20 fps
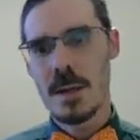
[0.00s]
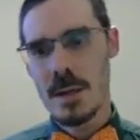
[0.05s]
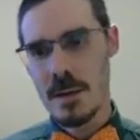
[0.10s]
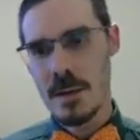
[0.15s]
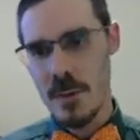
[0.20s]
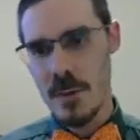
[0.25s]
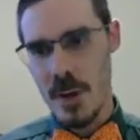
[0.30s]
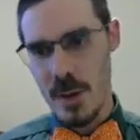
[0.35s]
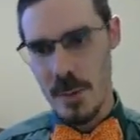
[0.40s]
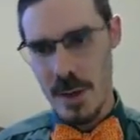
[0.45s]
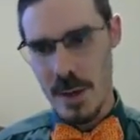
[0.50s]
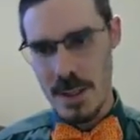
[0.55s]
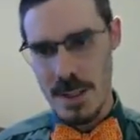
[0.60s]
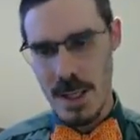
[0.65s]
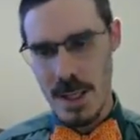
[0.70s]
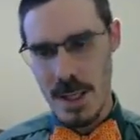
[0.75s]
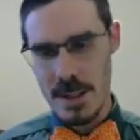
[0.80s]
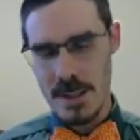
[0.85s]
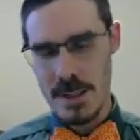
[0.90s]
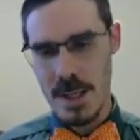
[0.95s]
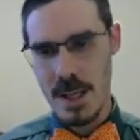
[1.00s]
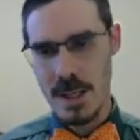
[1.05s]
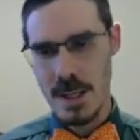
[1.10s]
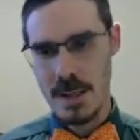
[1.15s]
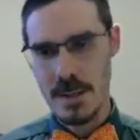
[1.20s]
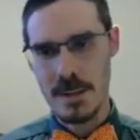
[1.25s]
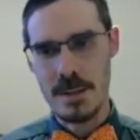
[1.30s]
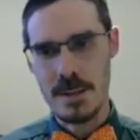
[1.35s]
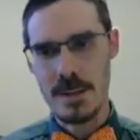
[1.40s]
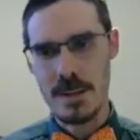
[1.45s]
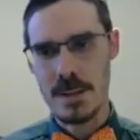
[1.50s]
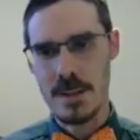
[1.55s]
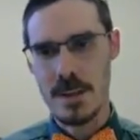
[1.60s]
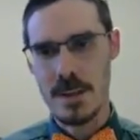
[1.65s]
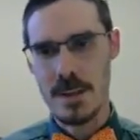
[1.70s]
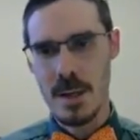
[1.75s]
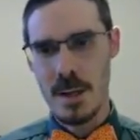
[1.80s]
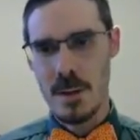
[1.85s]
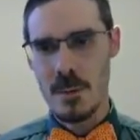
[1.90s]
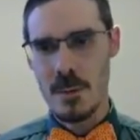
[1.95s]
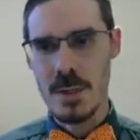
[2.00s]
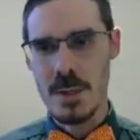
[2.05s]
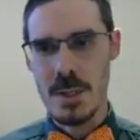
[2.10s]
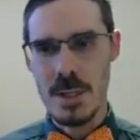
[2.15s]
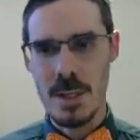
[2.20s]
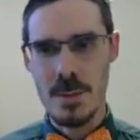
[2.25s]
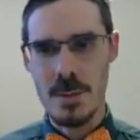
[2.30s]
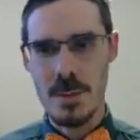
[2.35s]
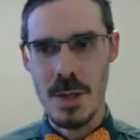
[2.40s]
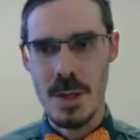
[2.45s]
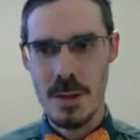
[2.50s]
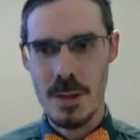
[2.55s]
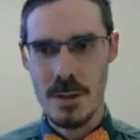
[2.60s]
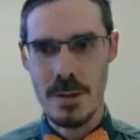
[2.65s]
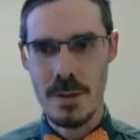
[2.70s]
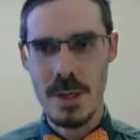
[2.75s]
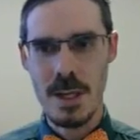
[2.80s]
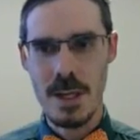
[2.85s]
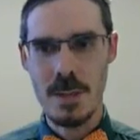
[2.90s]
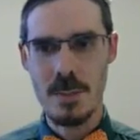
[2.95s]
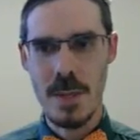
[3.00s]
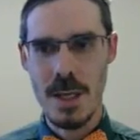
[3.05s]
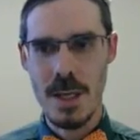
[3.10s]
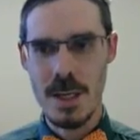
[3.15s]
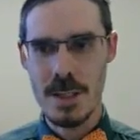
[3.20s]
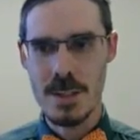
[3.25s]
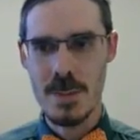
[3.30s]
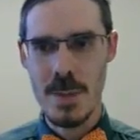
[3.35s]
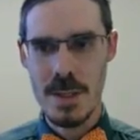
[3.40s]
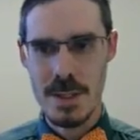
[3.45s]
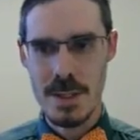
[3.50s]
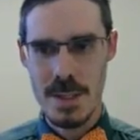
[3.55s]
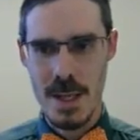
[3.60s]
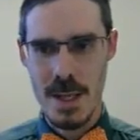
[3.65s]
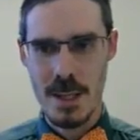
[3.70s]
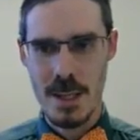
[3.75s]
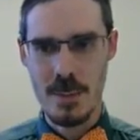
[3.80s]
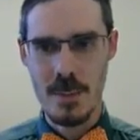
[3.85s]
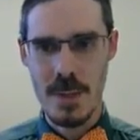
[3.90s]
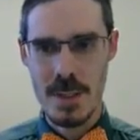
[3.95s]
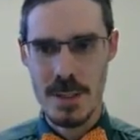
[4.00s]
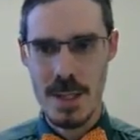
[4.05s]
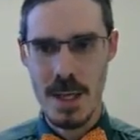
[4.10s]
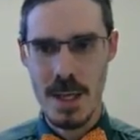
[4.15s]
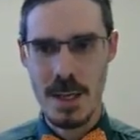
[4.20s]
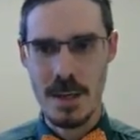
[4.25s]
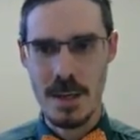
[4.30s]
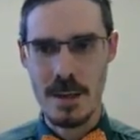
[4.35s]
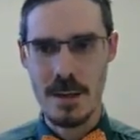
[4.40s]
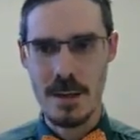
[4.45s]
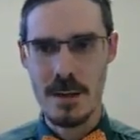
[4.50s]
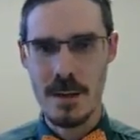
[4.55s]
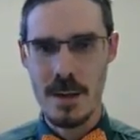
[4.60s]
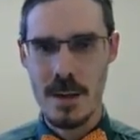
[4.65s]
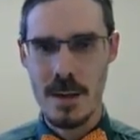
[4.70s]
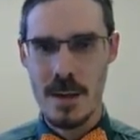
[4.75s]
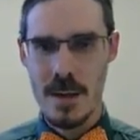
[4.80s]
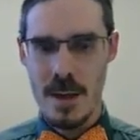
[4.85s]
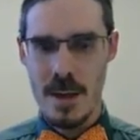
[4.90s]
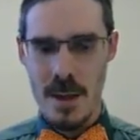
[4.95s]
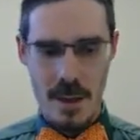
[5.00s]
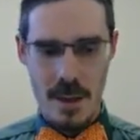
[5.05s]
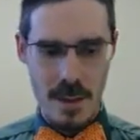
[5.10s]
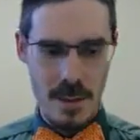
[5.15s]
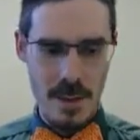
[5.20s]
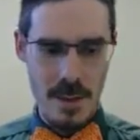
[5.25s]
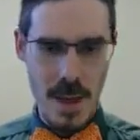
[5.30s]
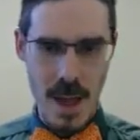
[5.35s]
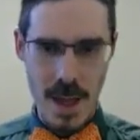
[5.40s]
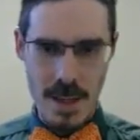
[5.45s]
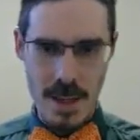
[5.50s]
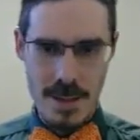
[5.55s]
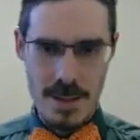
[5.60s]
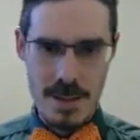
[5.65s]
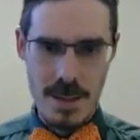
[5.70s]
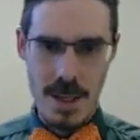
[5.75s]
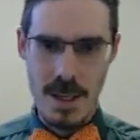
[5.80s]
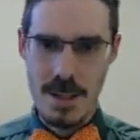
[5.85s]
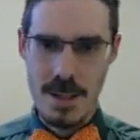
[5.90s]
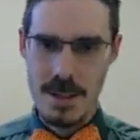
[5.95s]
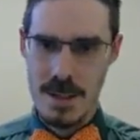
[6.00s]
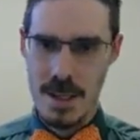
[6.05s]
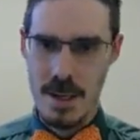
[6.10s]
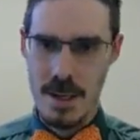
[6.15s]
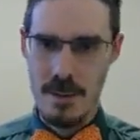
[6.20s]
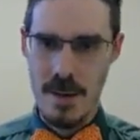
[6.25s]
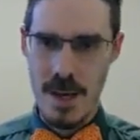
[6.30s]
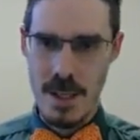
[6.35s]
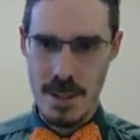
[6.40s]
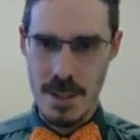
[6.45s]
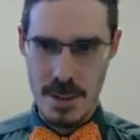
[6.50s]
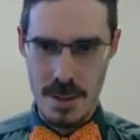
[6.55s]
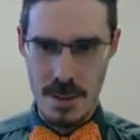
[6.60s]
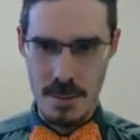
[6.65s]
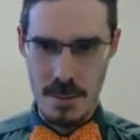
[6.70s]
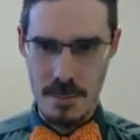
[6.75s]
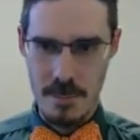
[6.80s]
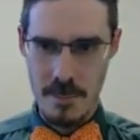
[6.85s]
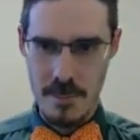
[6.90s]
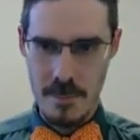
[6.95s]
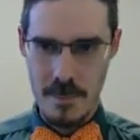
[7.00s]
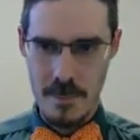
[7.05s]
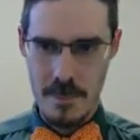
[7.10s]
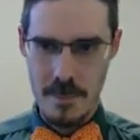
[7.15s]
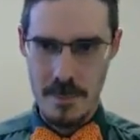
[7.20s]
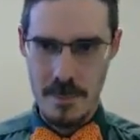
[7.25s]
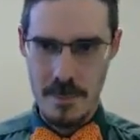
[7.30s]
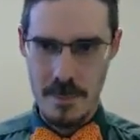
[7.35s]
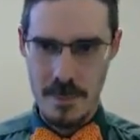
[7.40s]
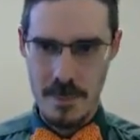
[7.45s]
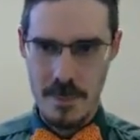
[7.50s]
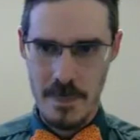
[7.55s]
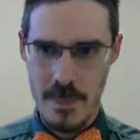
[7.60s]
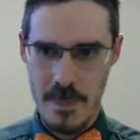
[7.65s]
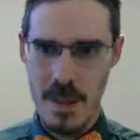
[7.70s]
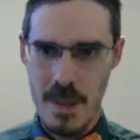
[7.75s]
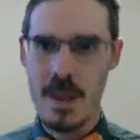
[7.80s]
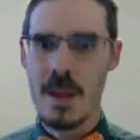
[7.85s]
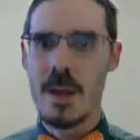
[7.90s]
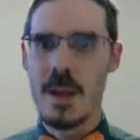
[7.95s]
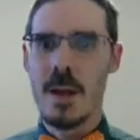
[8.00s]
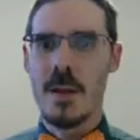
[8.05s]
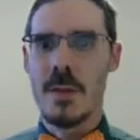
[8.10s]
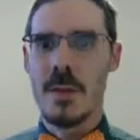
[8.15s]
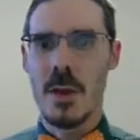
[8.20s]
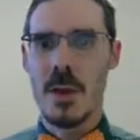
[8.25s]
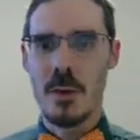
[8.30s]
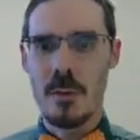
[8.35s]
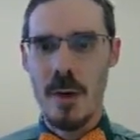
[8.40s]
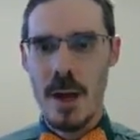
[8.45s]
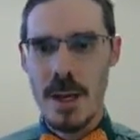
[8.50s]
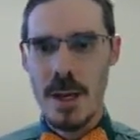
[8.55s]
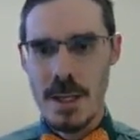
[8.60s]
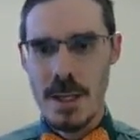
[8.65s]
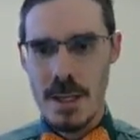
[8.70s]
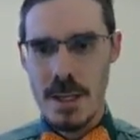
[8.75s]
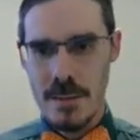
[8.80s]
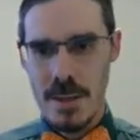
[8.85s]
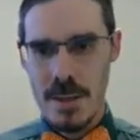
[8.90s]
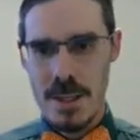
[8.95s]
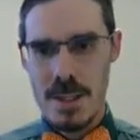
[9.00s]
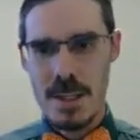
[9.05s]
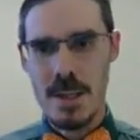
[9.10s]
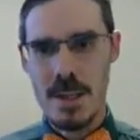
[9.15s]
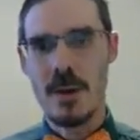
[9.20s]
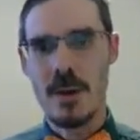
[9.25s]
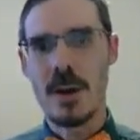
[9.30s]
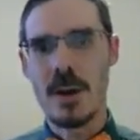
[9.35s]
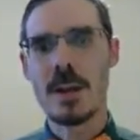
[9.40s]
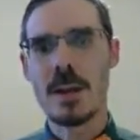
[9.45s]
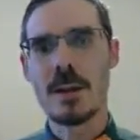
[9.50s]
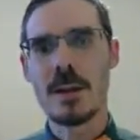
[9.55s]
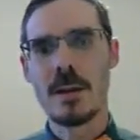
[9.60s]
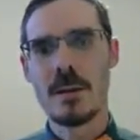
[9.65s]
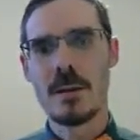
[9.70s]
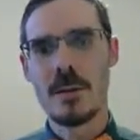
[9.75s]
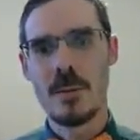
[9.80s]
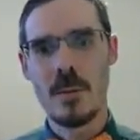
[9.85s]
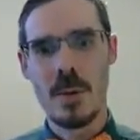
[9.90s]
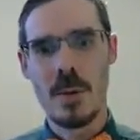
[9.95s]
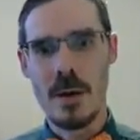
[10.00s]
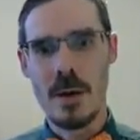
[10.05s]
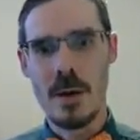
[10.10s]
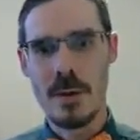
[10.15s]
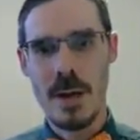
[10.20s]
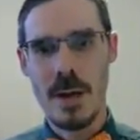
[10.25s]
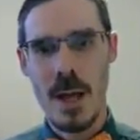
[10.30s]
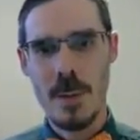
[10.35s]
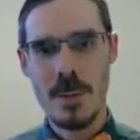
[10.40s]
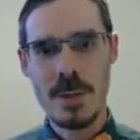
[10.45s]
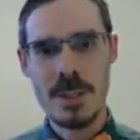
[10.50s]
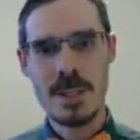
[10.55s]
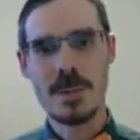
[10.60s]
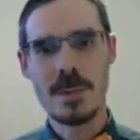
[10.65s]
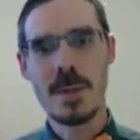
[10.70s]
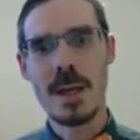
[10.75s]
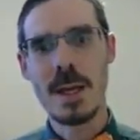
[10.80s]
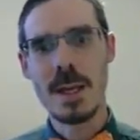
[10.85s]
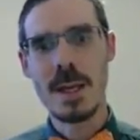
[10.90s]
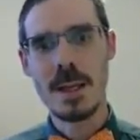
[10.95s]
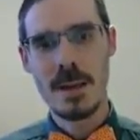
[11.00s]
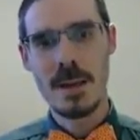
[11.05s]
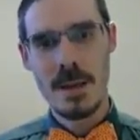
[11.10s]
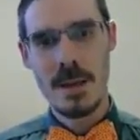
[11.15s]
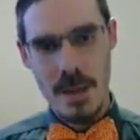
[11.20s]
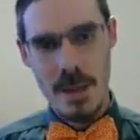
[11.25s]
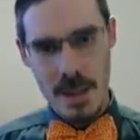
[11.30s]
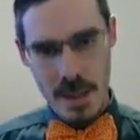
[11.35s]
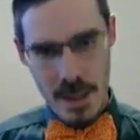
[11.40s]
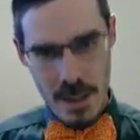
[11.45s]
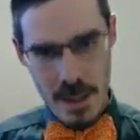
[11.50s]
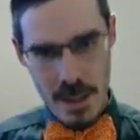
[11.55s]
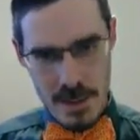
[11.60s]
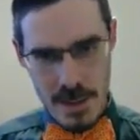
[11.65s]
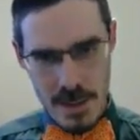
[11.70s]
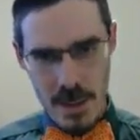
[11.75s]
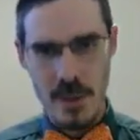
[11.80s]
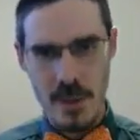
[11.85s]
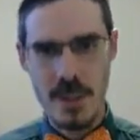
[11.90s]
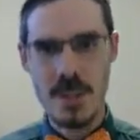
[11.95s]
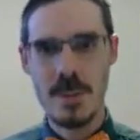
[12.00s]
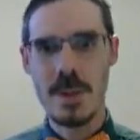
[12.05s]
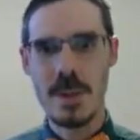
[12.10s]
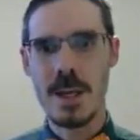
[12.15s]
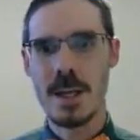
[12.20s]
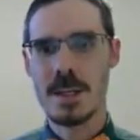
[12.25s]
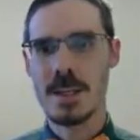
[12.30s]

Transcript: divided by 10 seconds, which is going to be 3 metres per second per second. That's acceleration. The gradient of this line, wherever it happens to be, is going to be